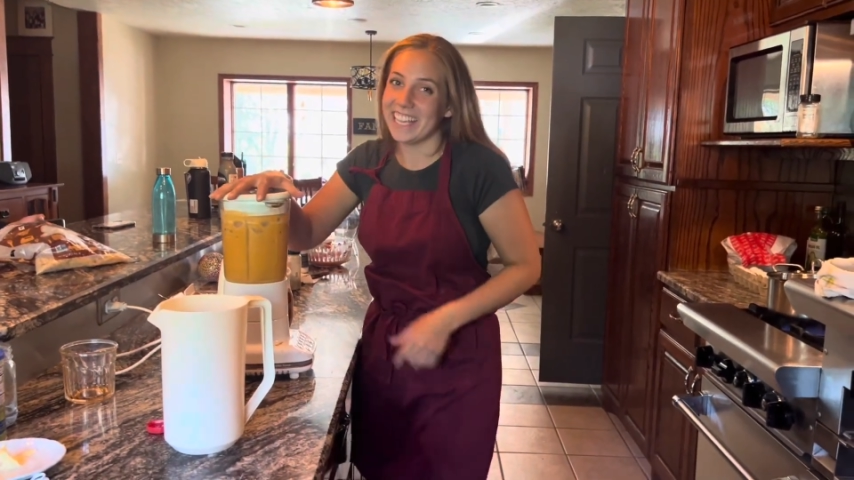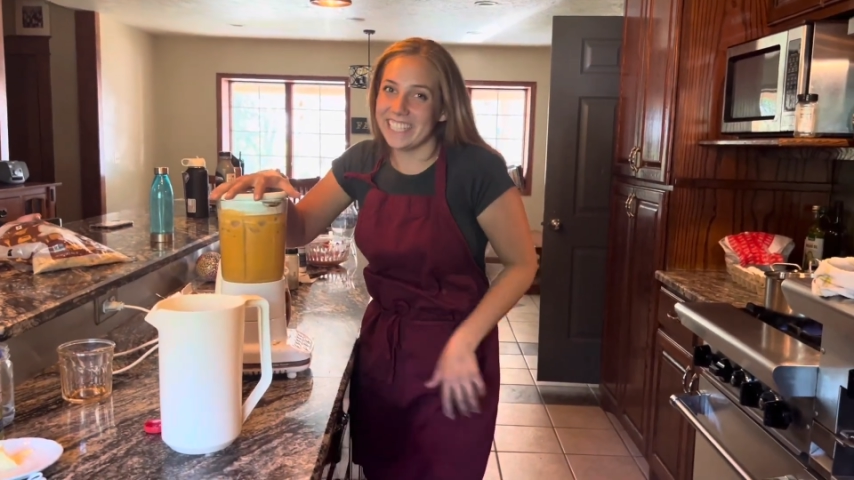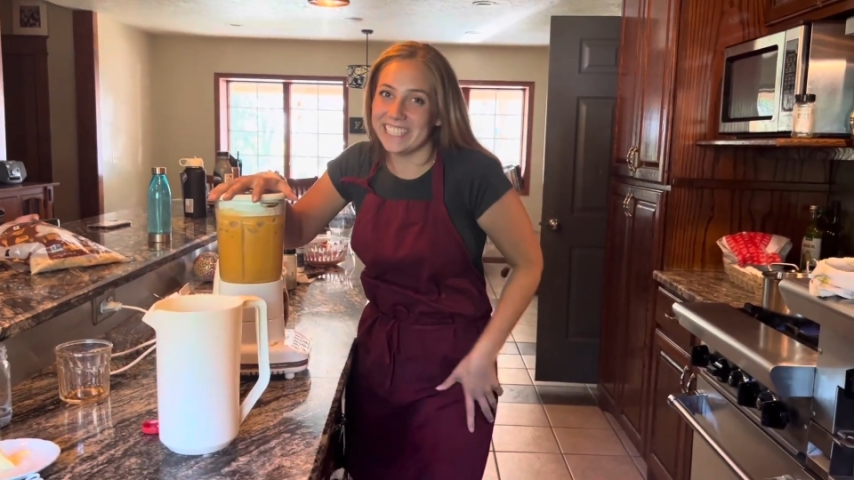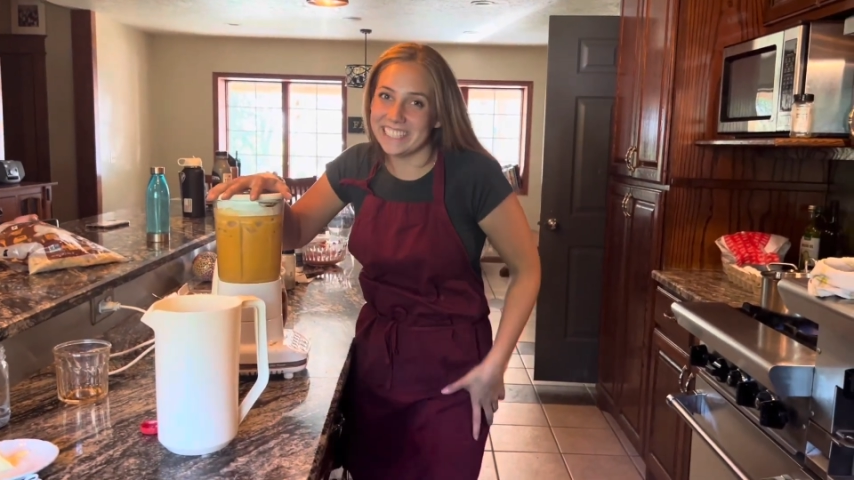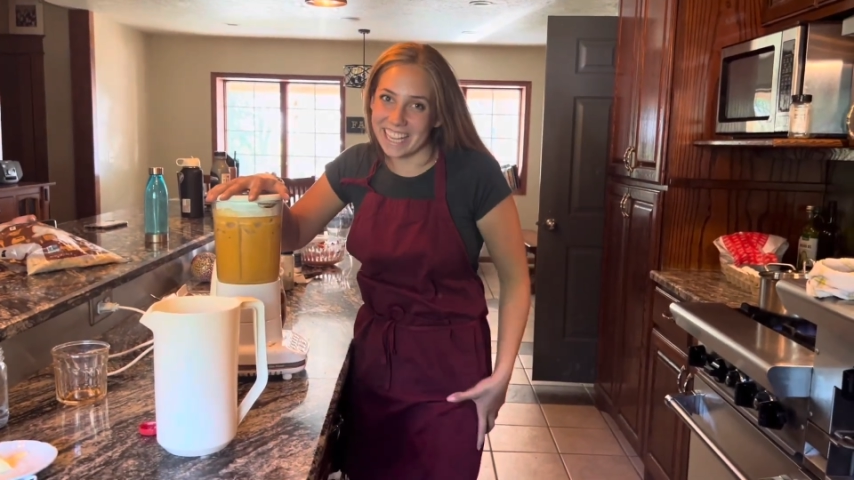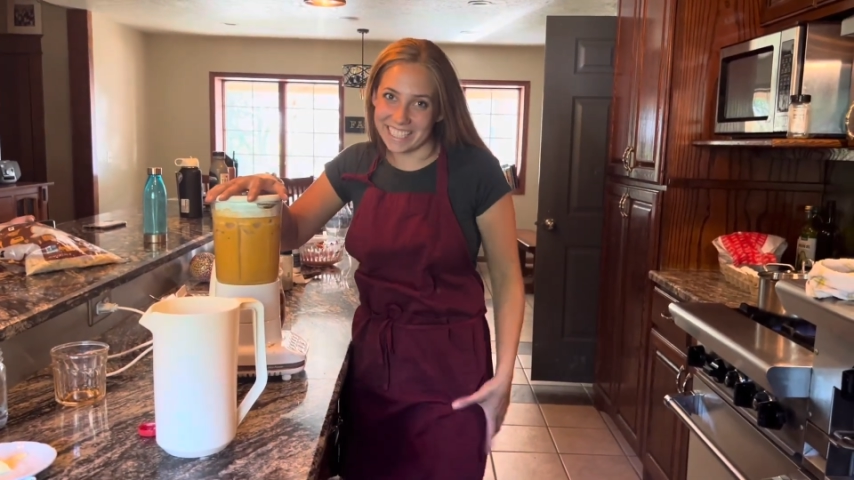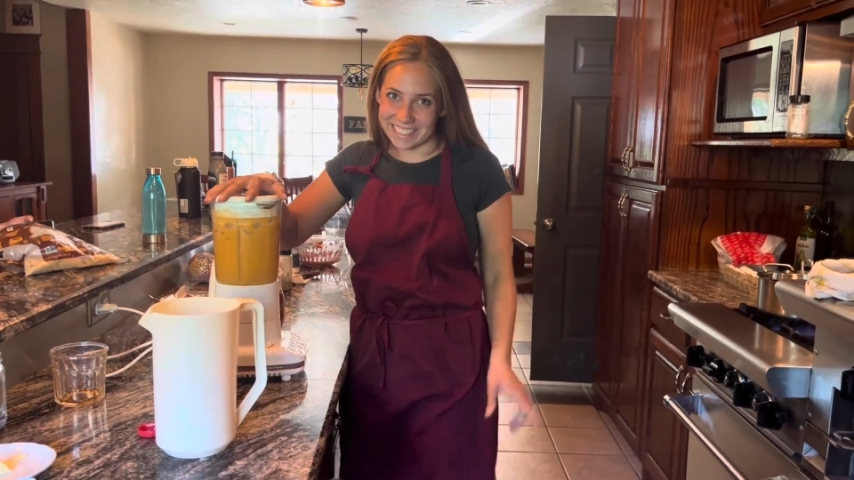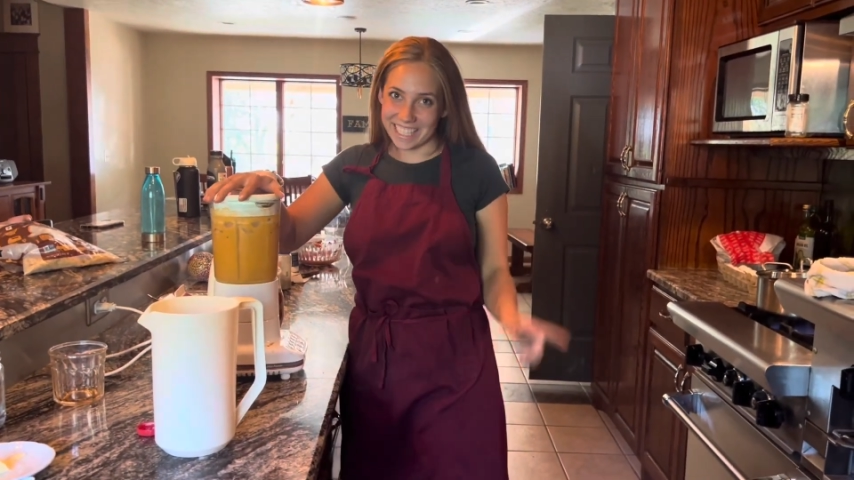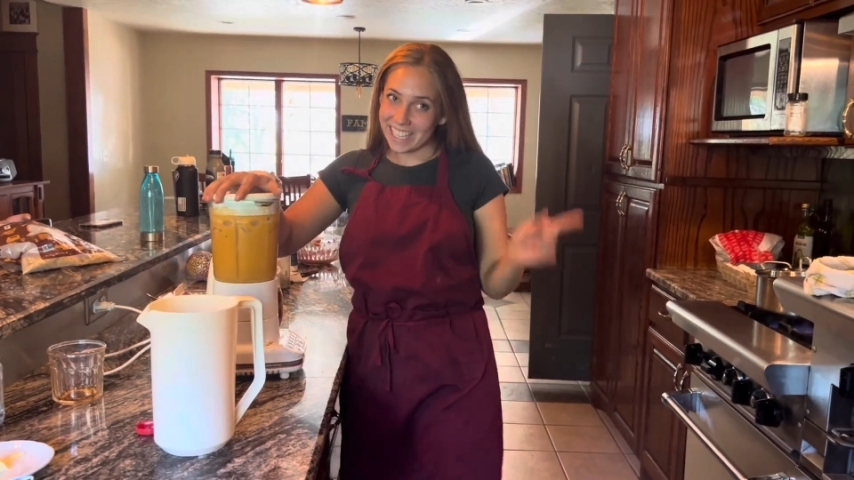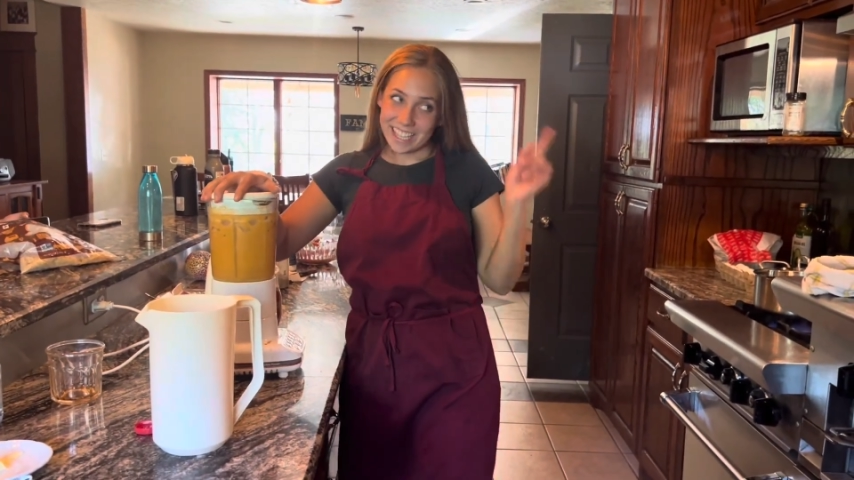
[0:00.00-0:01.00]
Yes,
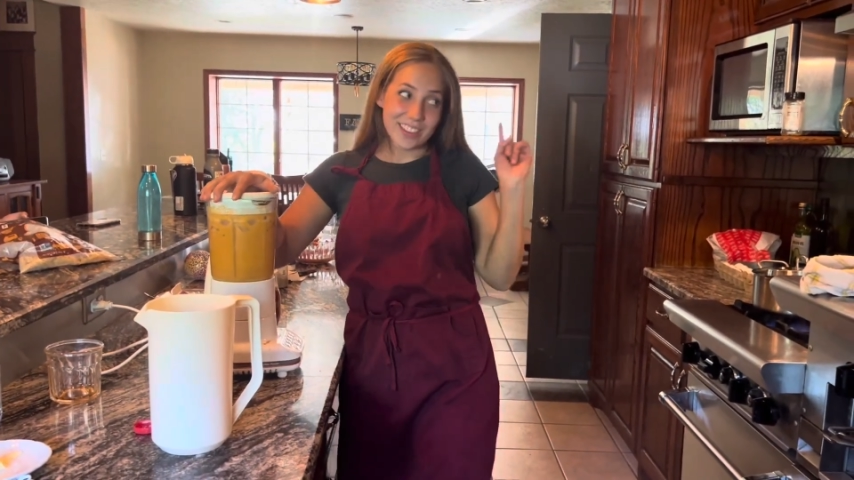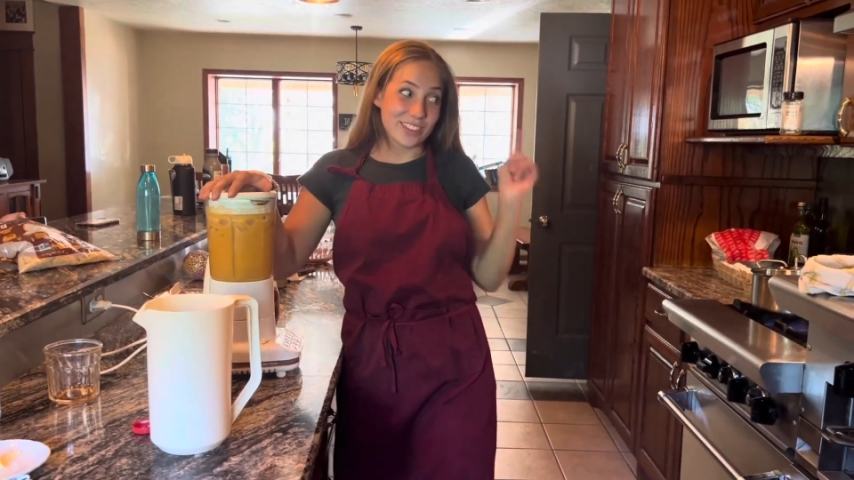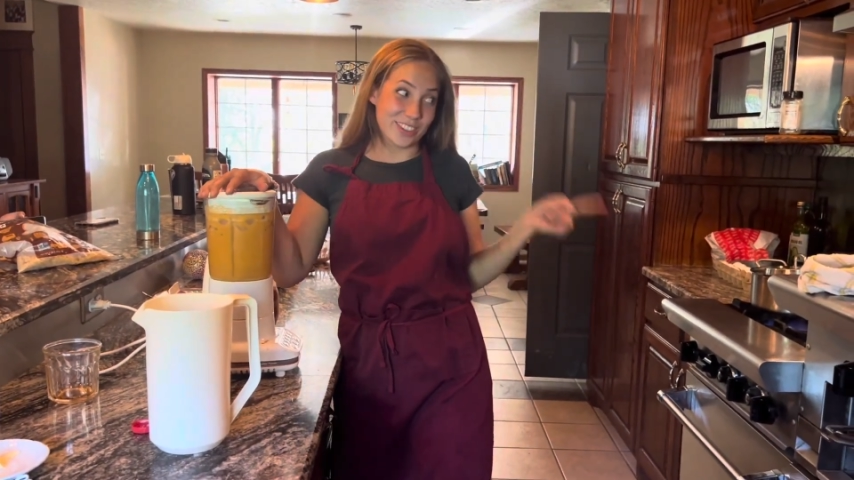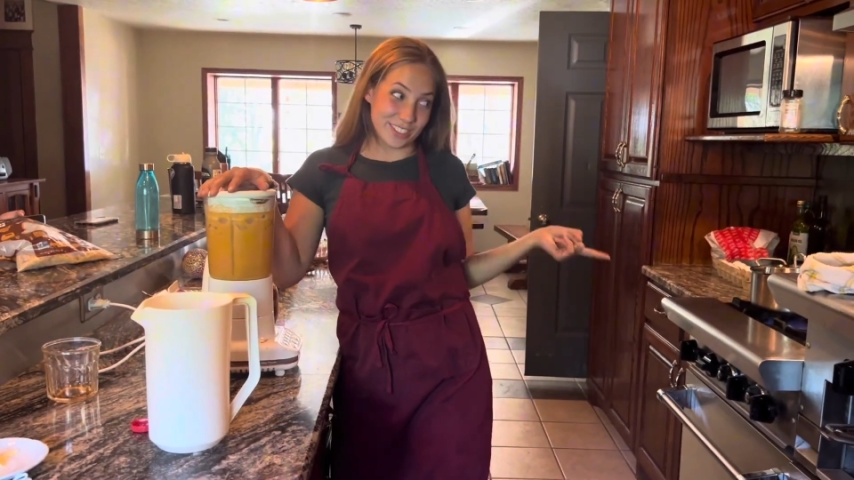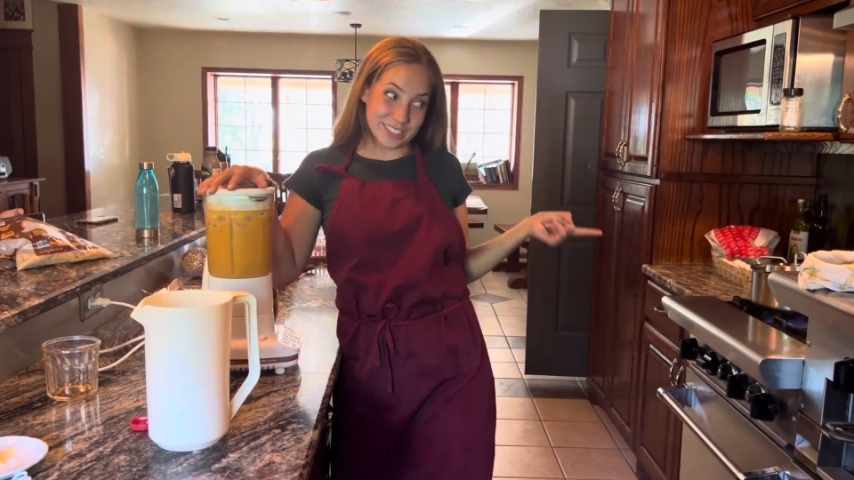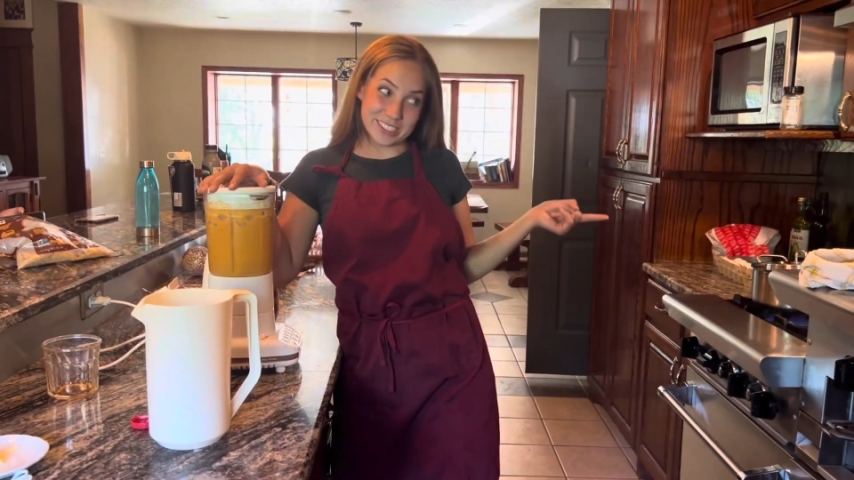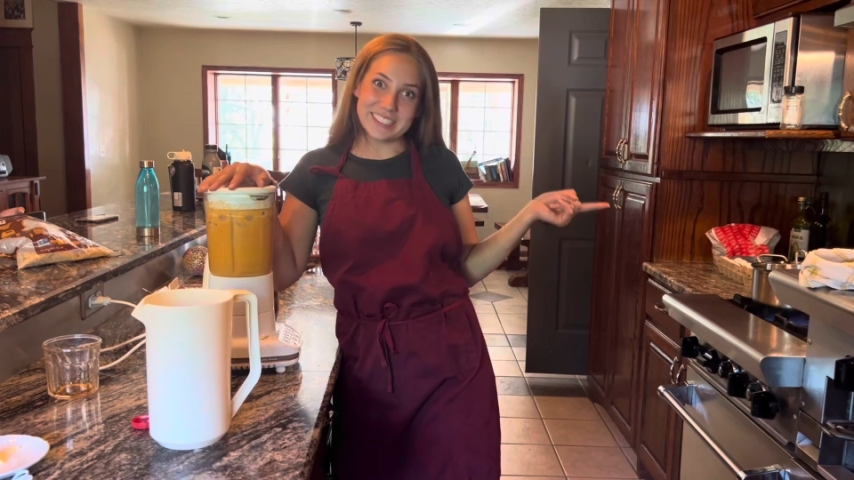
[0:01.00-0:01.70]
those are